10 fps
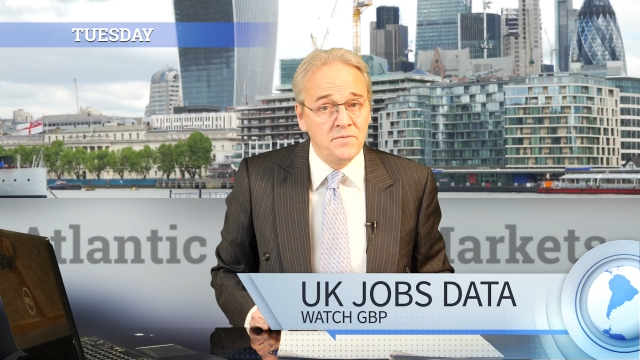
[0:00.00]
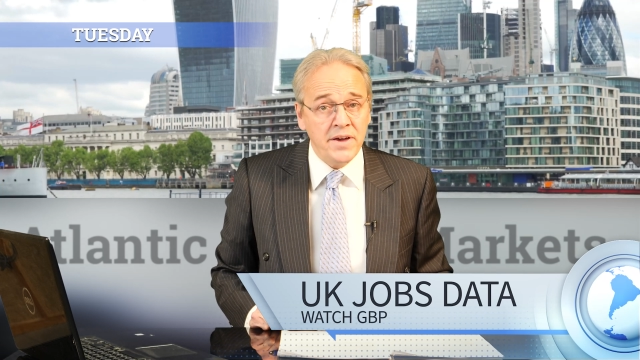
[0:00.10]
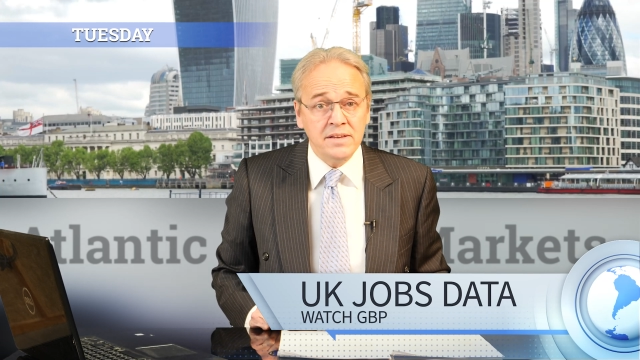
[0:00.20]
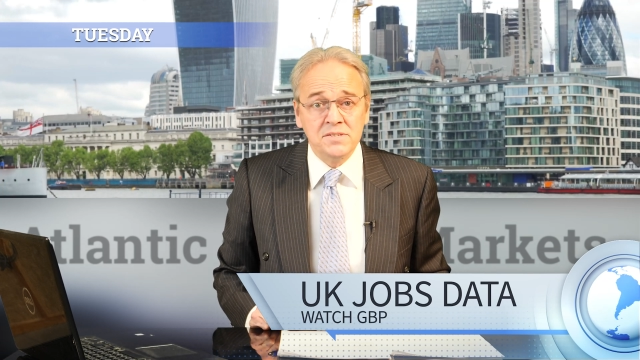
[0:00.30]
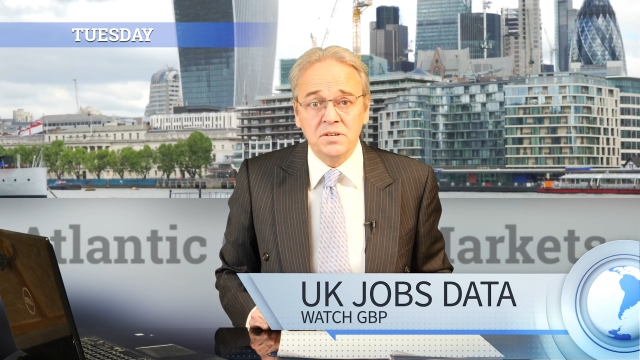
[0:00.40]

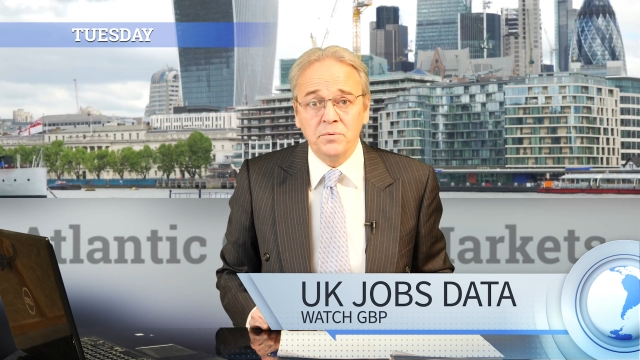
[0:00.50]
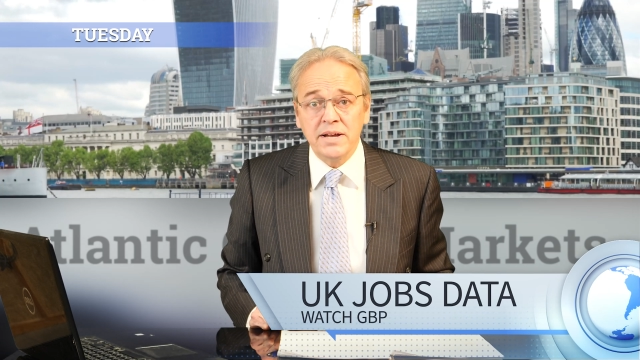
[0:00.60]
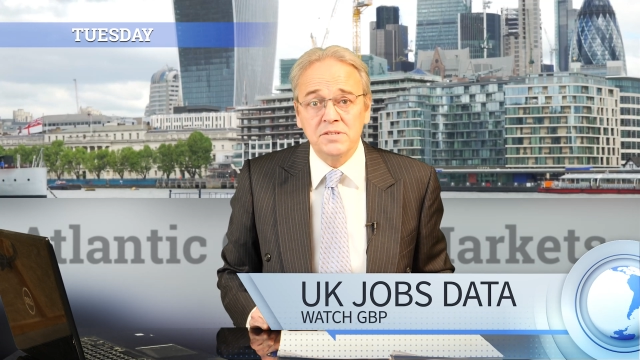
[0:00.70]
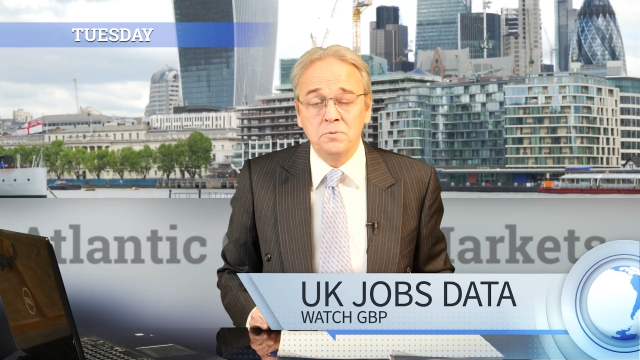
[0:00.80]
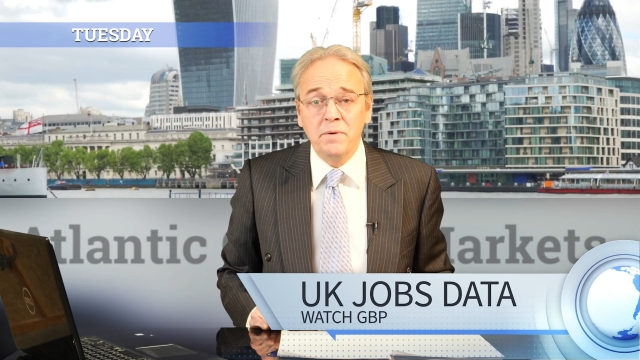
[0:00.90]
vacancy
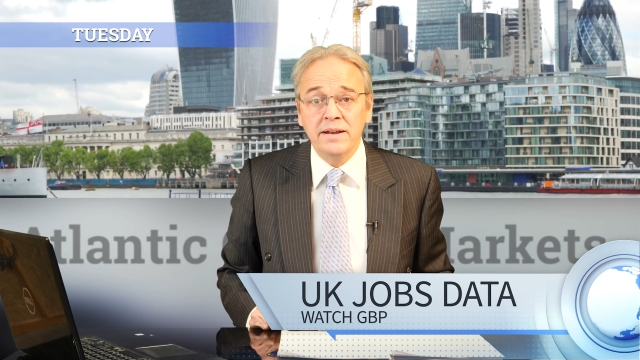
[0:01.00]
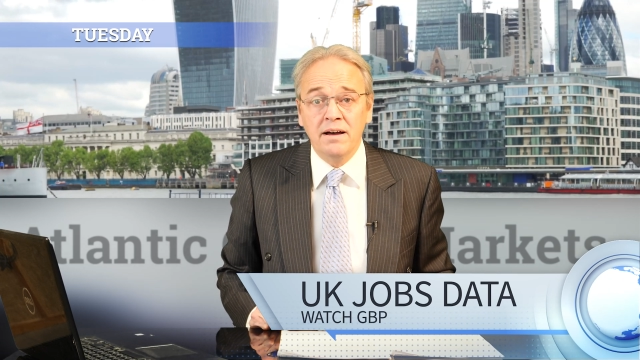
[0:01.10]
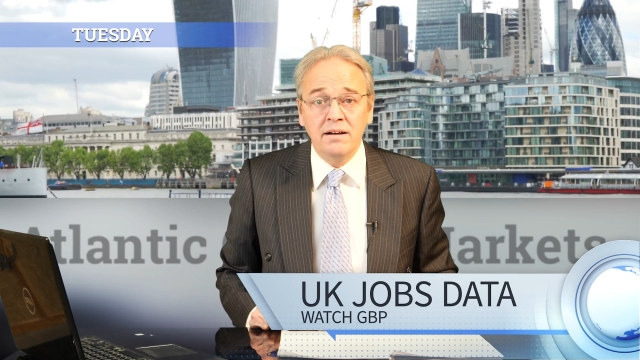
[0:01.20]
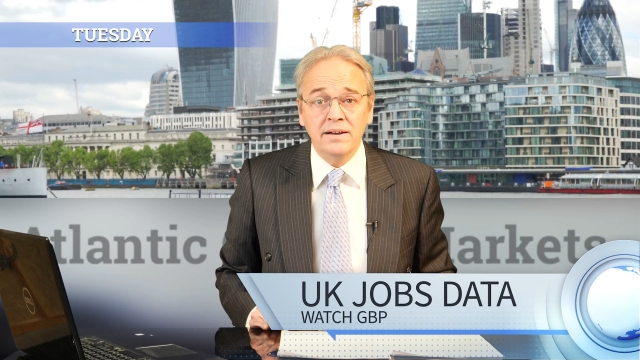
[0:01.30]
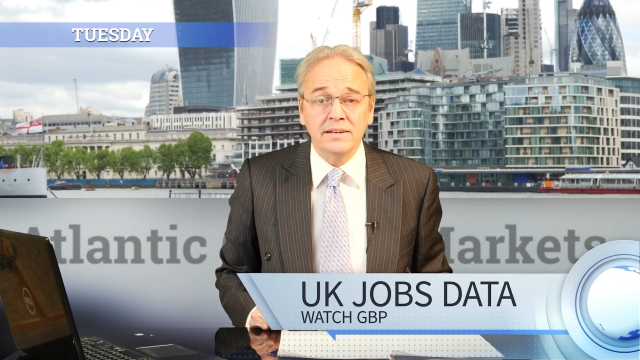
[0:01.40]
rates remain
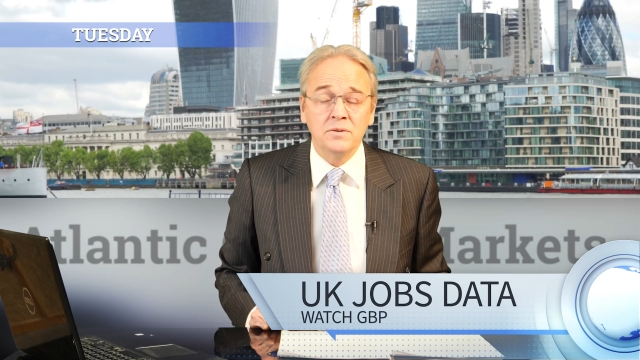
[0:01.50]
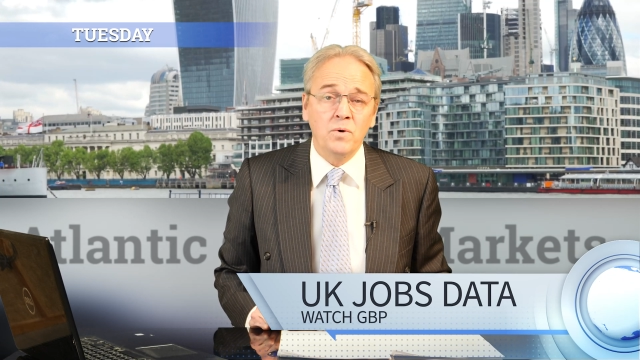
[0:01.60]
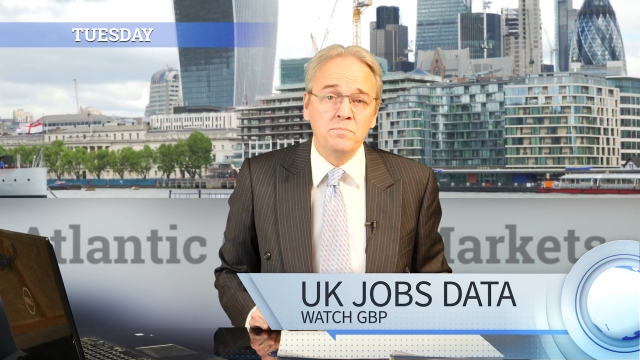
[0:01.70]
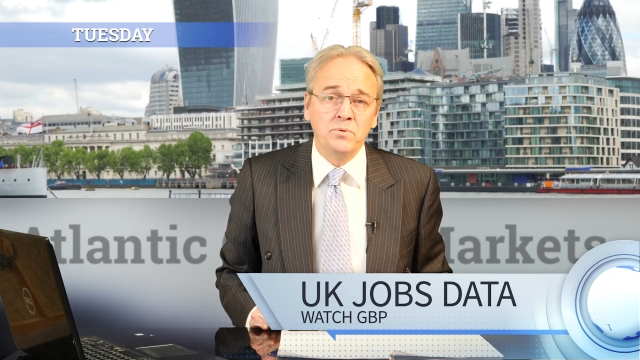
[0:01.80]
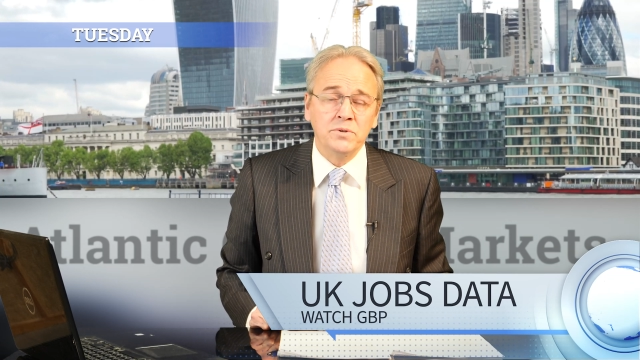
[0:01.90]
high at
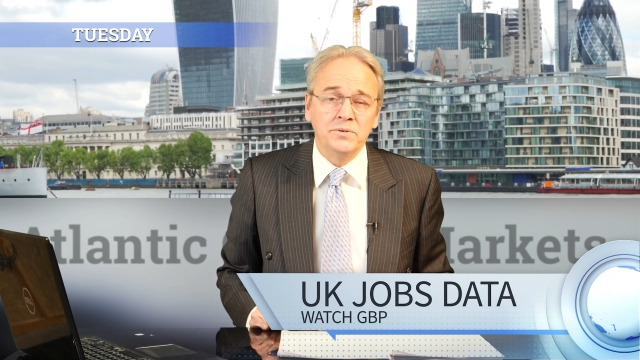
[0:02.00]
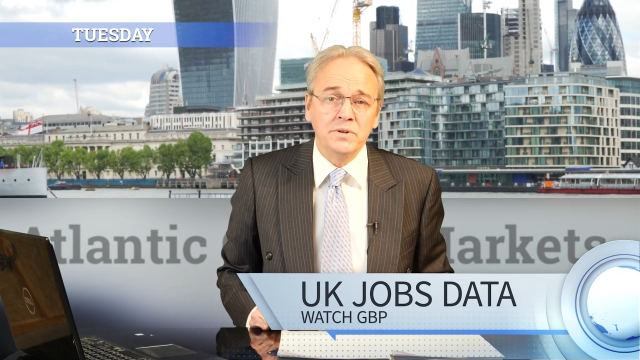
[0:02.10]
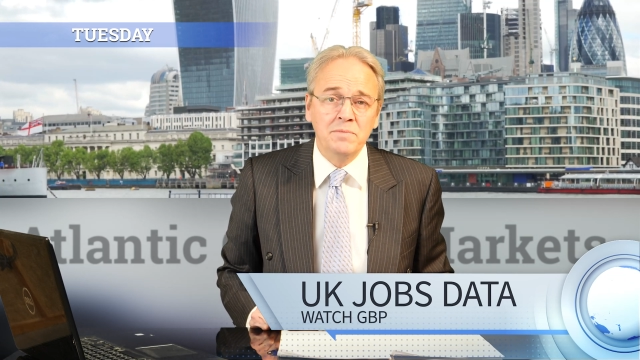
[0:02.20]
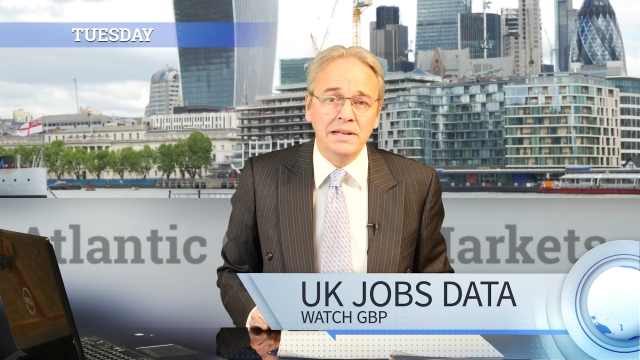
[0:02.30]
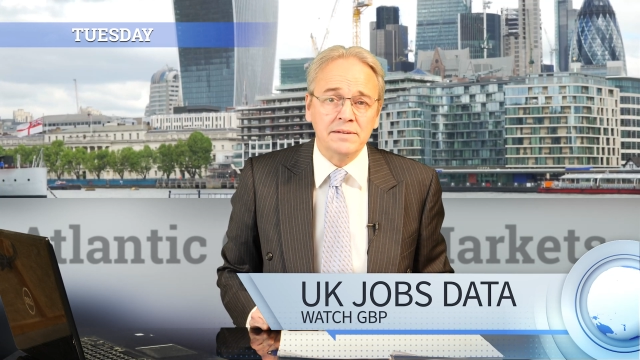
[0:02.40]

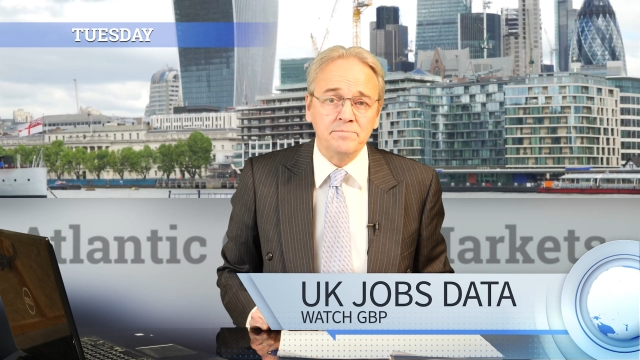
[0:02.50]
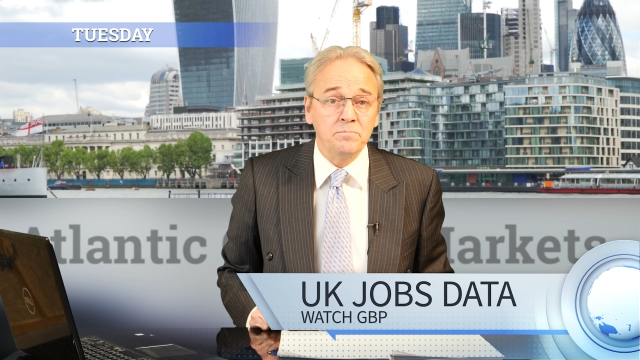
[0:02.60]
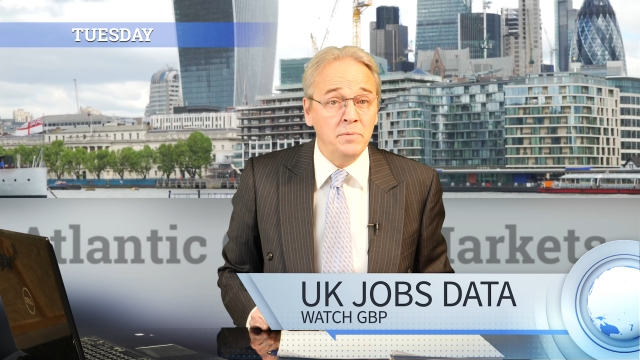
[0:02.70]
1.3 million,